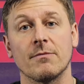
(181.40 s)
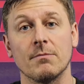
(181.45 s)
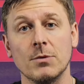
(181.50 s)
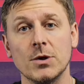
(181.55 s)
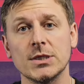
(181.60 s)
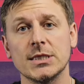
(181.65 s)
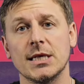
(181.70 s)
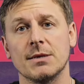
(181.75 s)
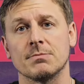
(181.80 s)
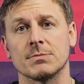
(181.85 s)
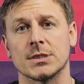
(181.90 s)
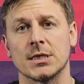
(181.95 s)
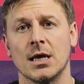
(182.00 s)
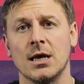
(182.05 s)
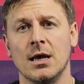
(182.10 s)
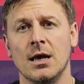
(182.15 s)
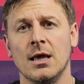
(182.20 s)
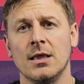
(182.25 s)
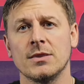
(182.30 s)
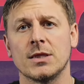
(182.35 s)
Muslims.
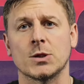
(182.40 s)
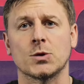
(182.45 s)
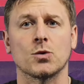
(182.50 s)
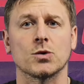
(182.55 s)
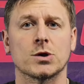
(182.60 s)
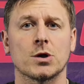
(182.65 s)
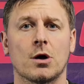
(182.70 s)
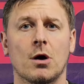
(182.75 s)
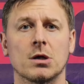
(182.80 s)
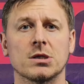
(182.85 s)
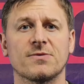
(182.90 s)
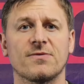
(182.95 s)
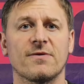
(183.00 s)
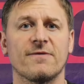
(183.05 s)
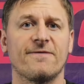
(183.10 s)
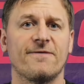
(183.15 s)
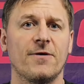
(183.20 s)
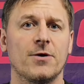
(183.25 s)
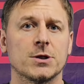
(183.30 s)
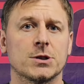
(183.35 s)
This also goes for the
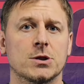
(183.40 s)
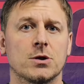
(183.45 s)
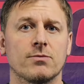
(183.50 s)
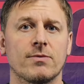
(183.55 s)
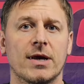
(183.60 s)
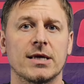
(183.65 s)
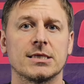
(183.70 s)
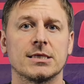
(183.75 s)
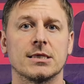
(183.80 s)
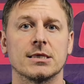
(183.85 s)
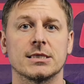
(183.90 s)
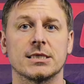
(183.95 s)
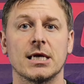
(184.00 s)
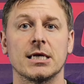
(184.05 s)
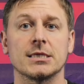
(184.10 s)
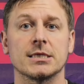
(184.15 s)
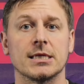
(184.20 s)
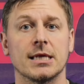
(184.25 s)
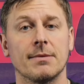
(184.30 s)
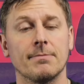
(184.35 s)
first 2 races of the
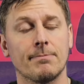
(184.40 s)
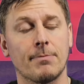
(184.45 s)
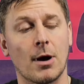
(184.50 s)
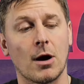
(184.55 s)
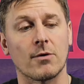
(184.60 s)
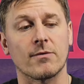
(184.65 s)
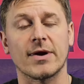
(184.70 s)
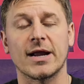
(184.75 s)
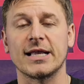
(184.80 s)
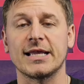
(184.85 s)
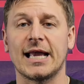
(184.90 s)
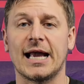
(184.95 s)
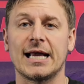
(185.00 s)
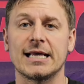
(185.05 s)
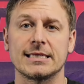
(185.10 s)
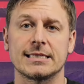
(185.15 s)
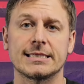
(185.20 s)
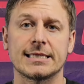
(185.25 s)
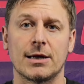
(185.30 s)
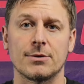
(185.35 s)
season in Bahrain
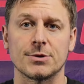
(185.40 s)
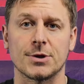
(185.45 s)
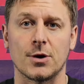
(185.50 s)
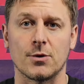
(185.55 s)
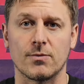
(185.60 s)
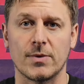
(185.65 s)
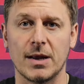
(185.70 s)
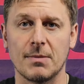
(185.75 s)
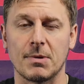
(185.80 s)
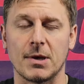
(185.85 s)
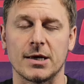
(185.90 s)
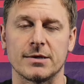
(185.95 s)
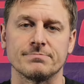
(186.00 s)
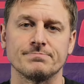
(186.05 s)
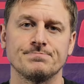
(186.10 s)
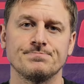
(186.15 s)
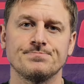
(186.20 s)
and Saudi Arabia.